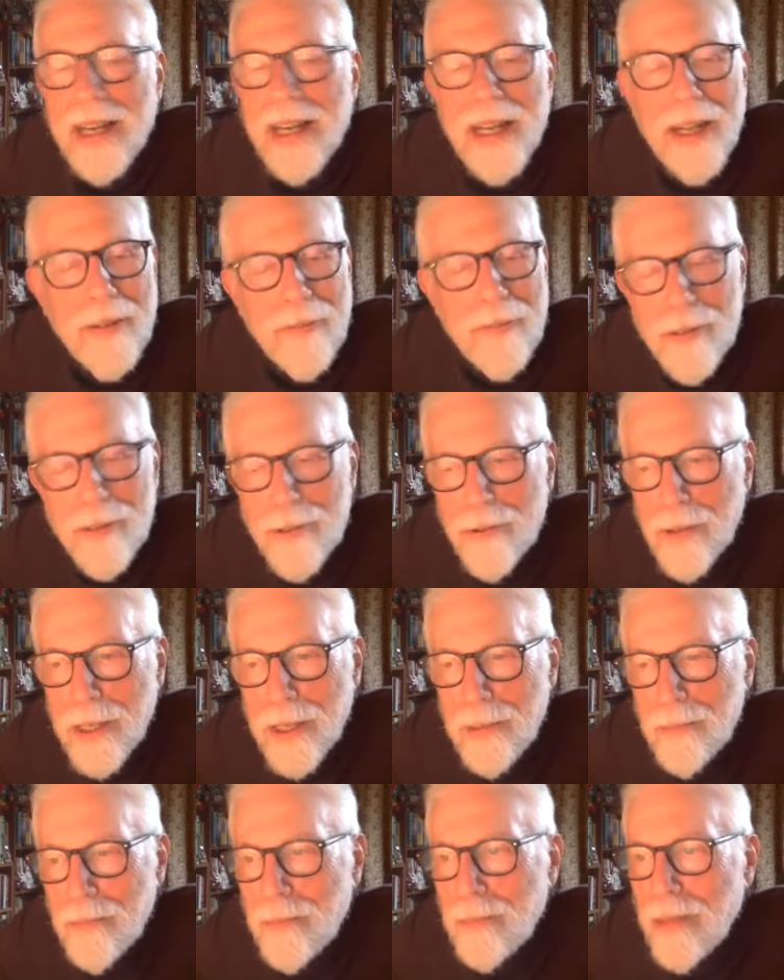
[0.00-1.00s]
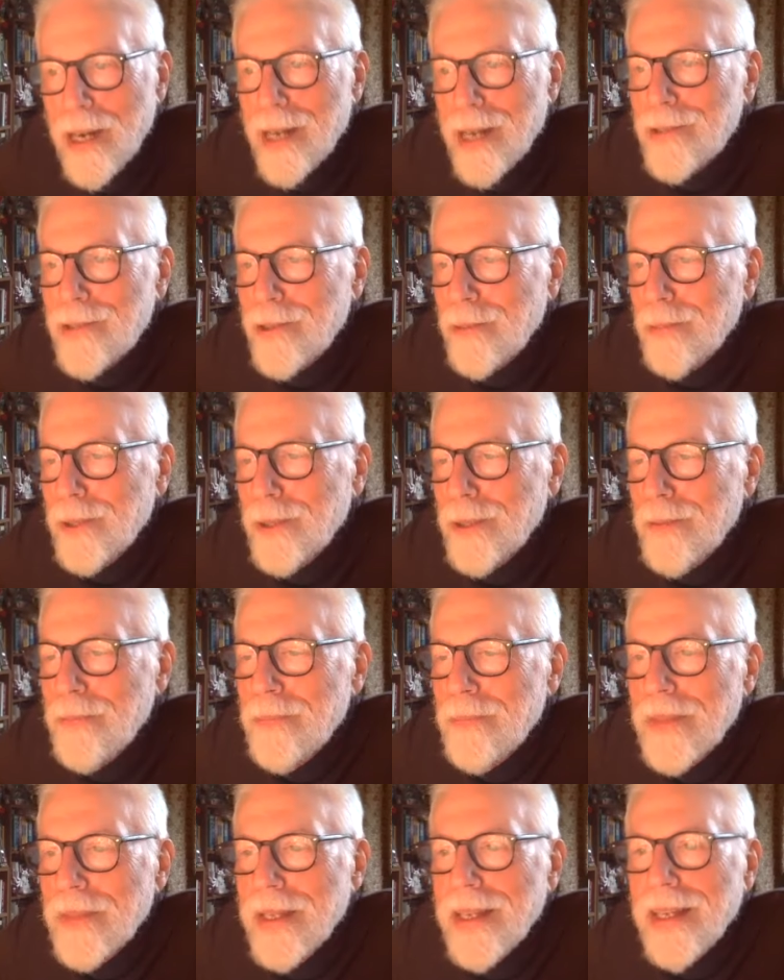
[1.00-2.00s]
ever dreamed
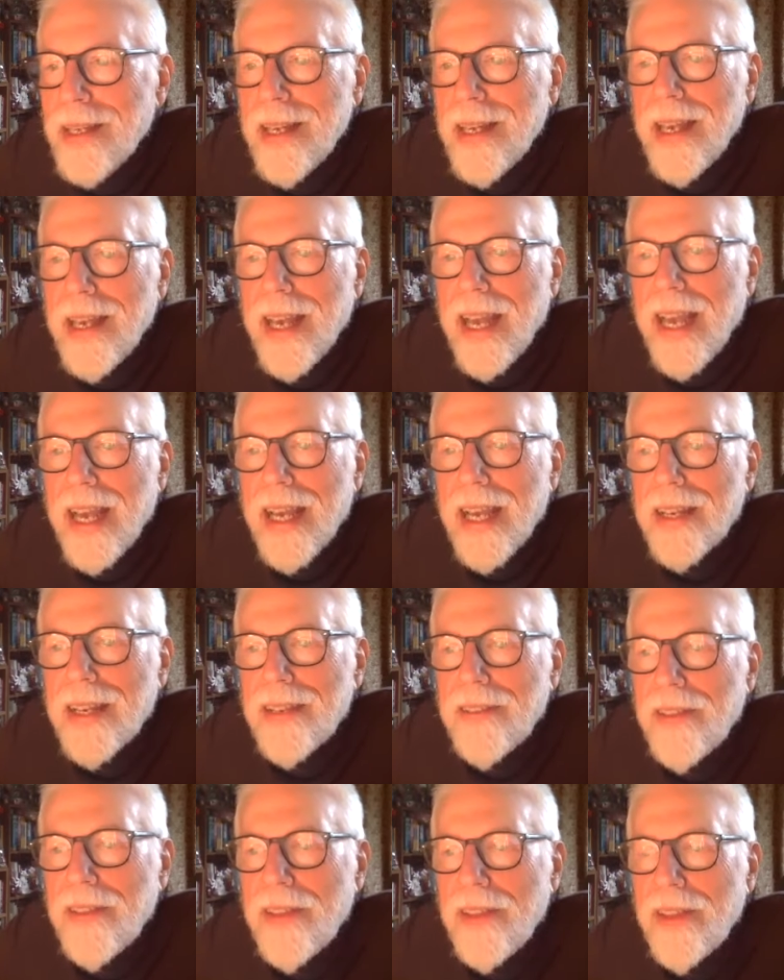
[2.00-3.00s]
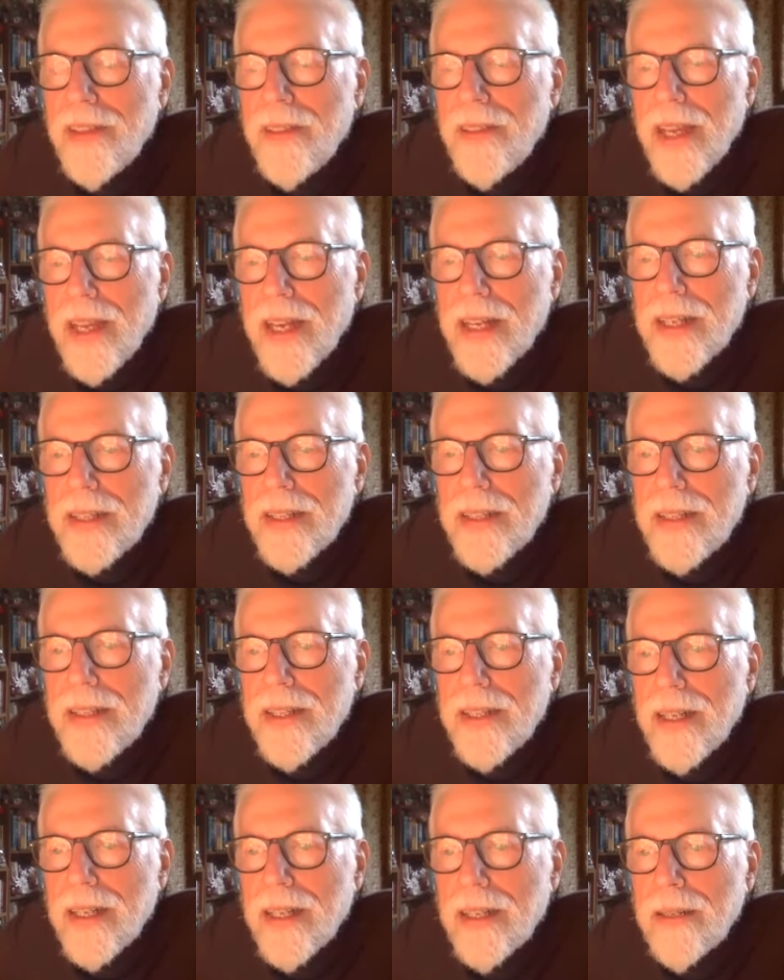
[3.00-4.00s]
possible. And that
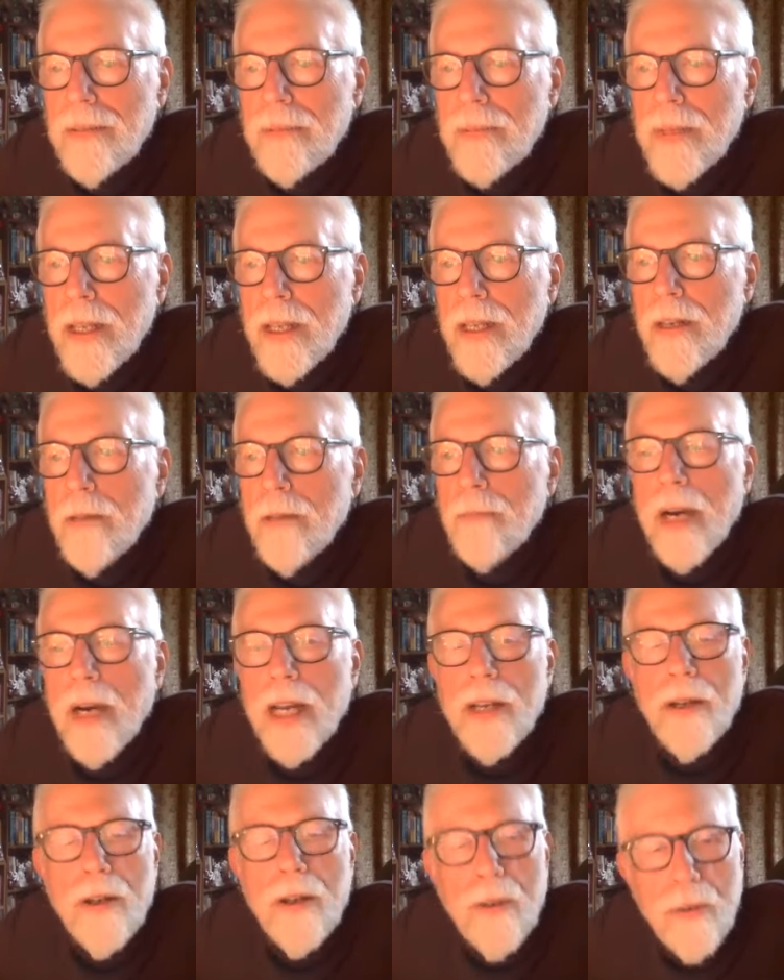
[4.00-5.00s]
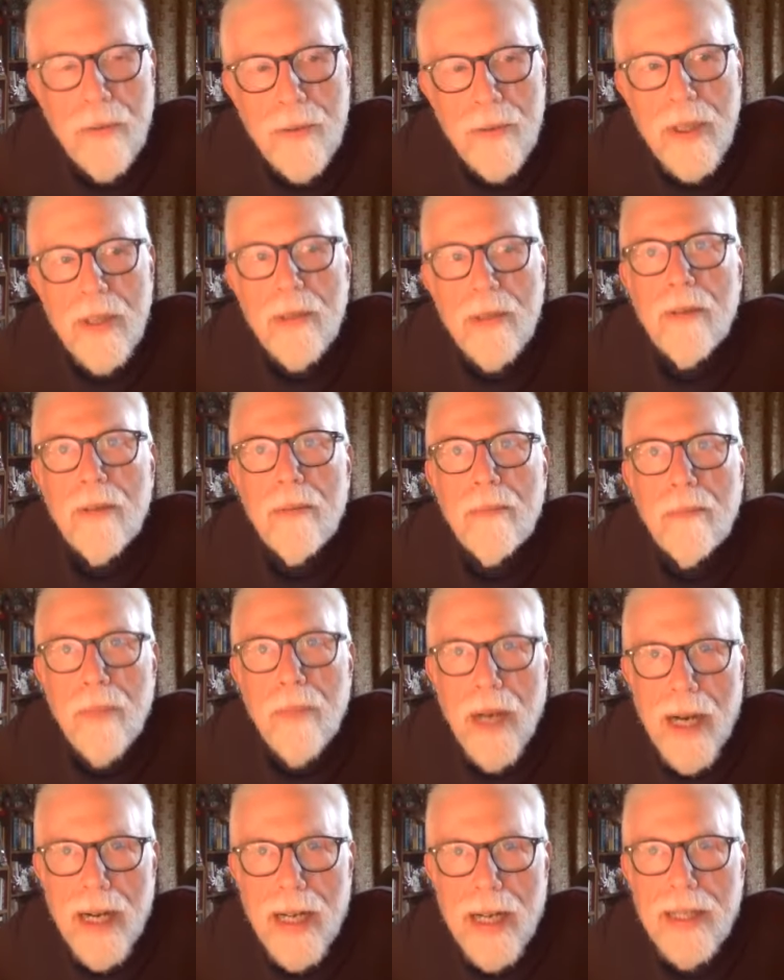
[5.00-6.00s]
my own
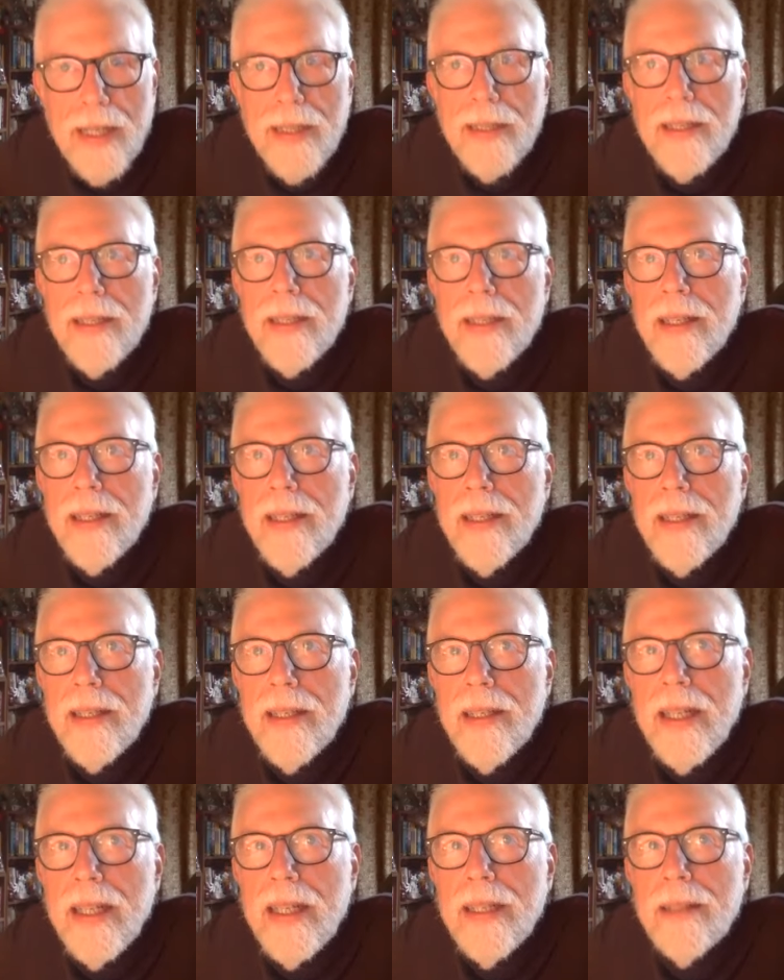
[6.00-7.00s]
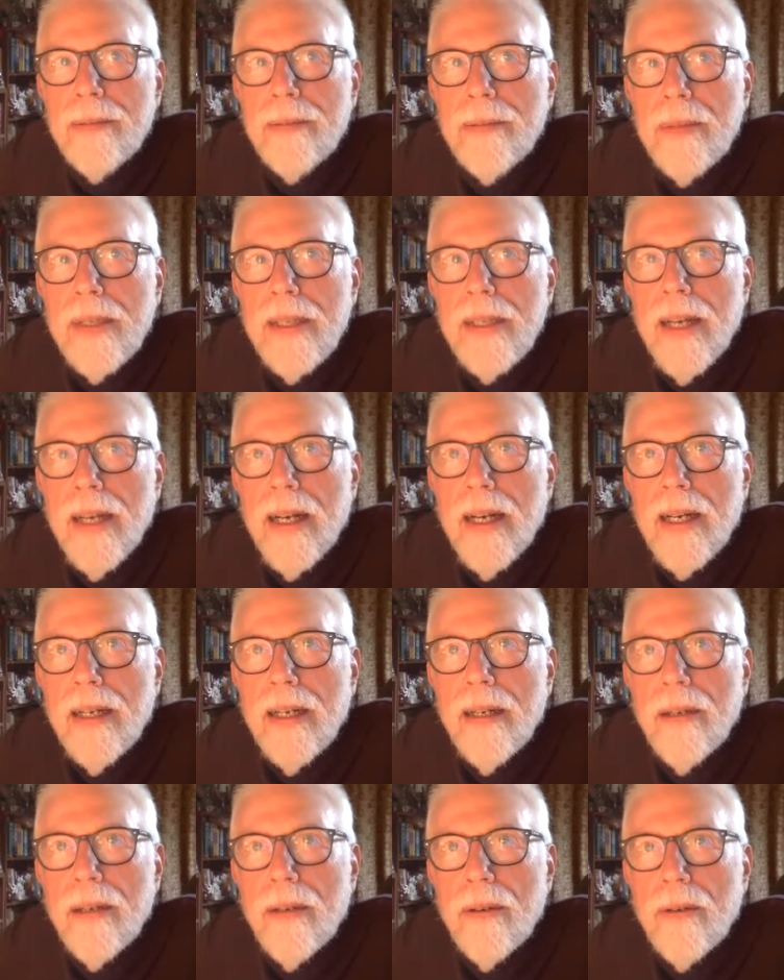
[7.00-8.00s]
mind and
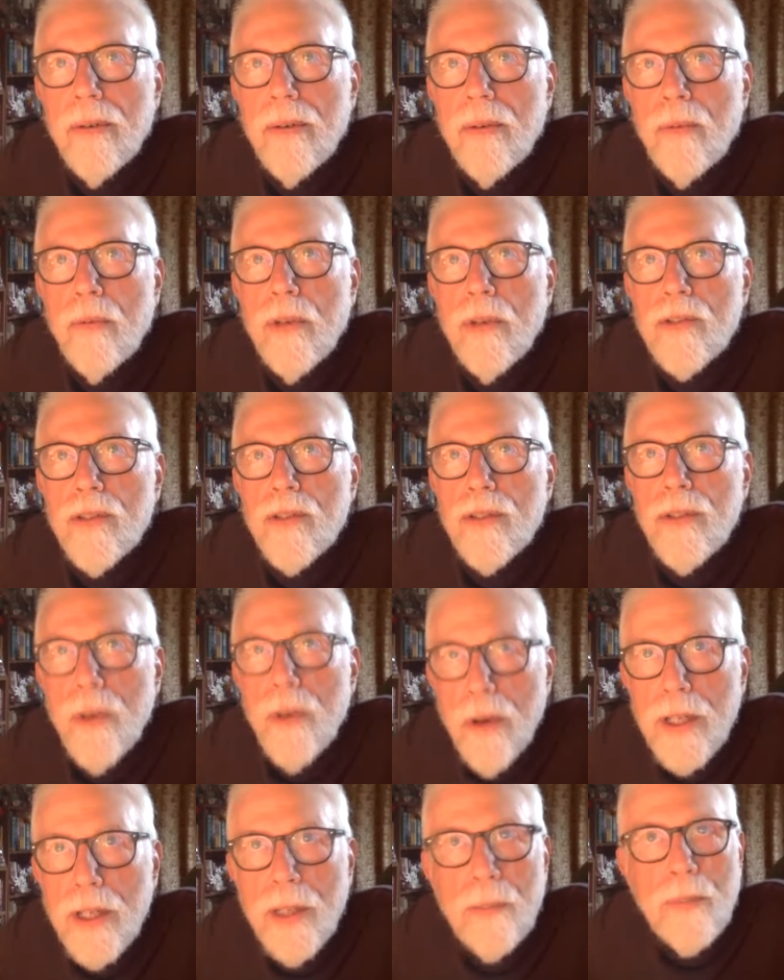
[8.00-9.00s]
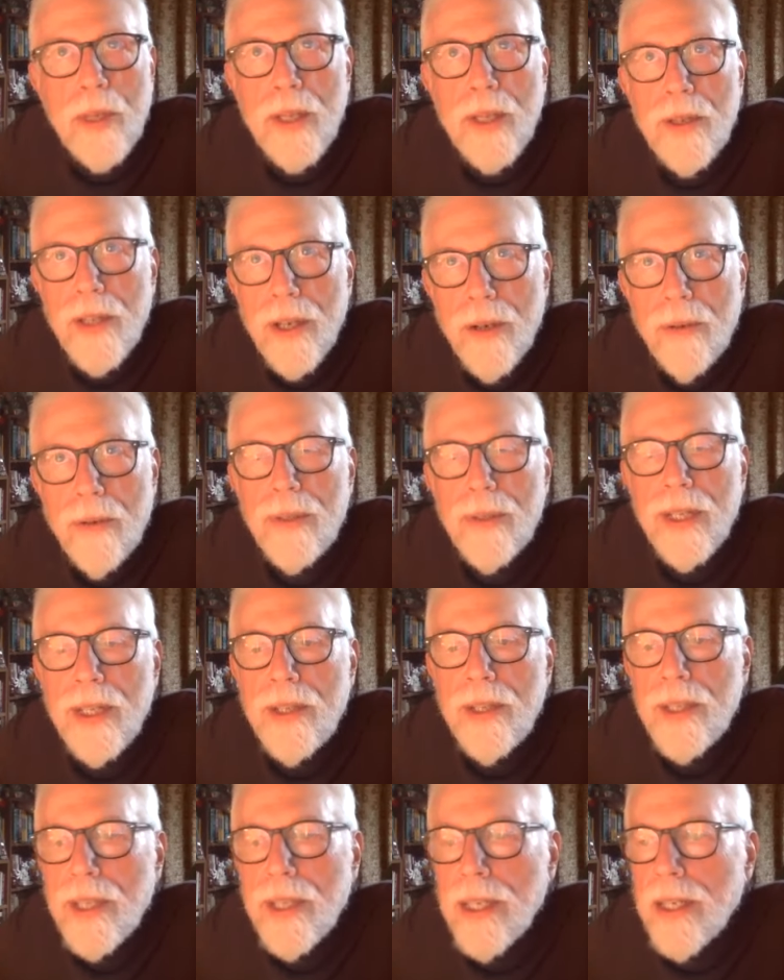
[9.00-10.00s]
was going to be the
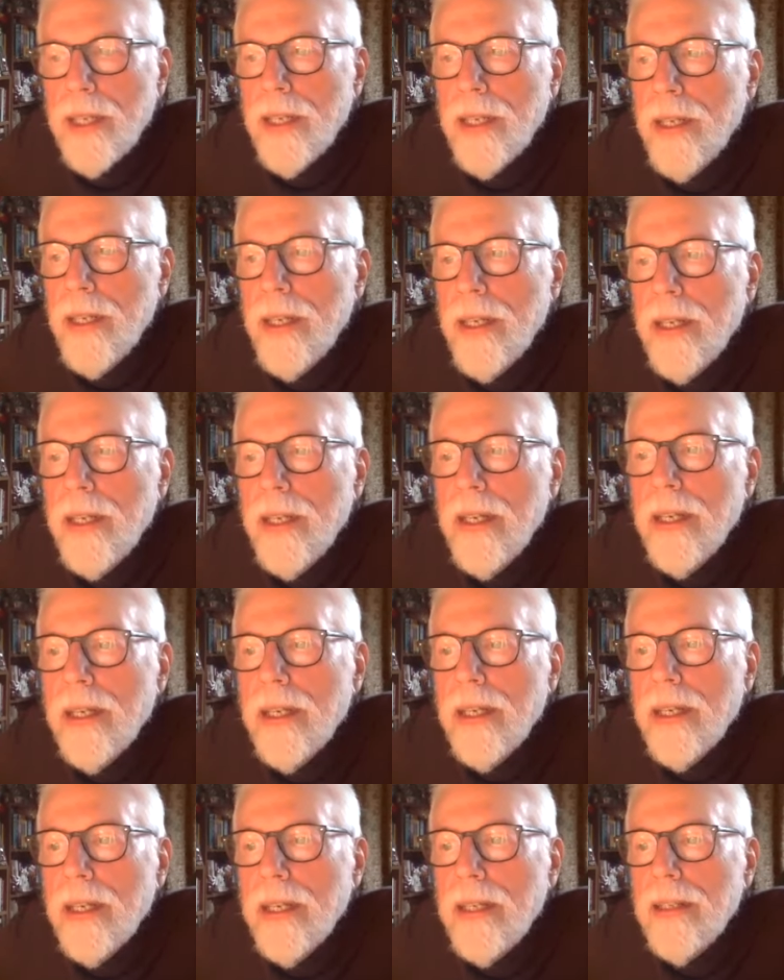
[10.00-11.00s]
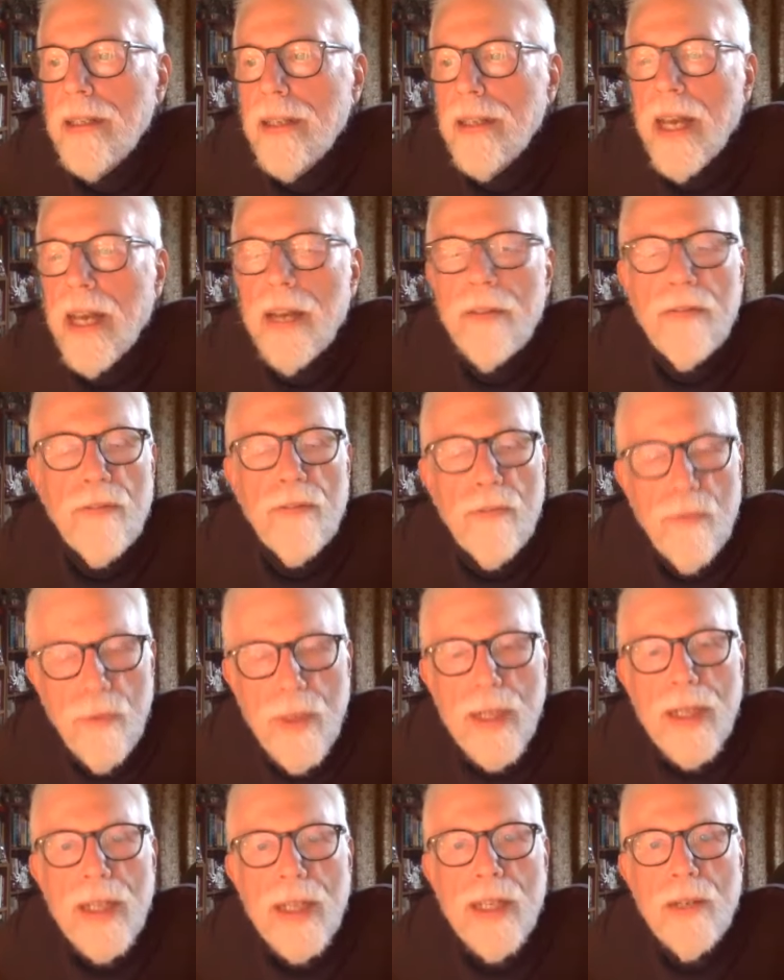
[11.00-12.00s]
only thing in life
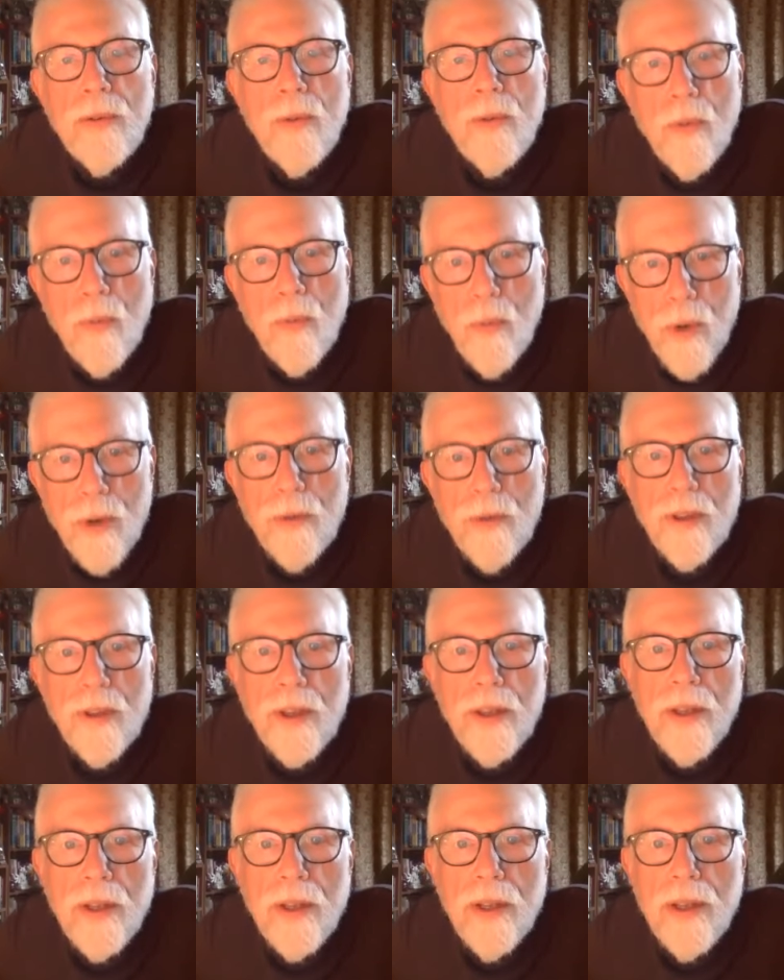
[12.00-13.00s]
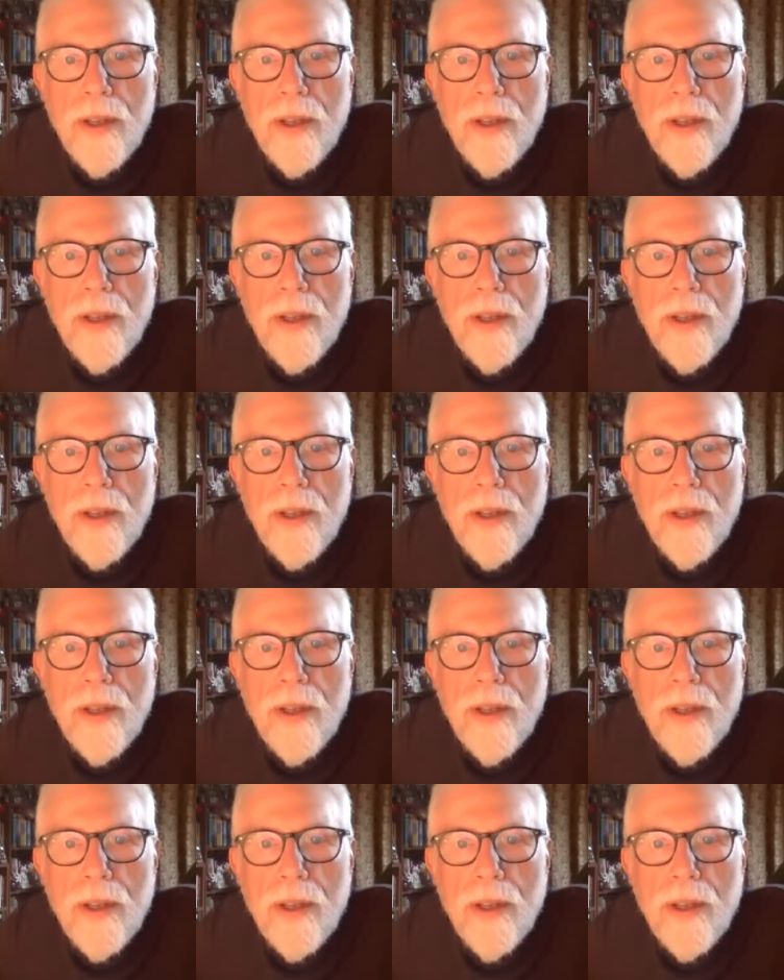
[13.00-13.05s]
really worth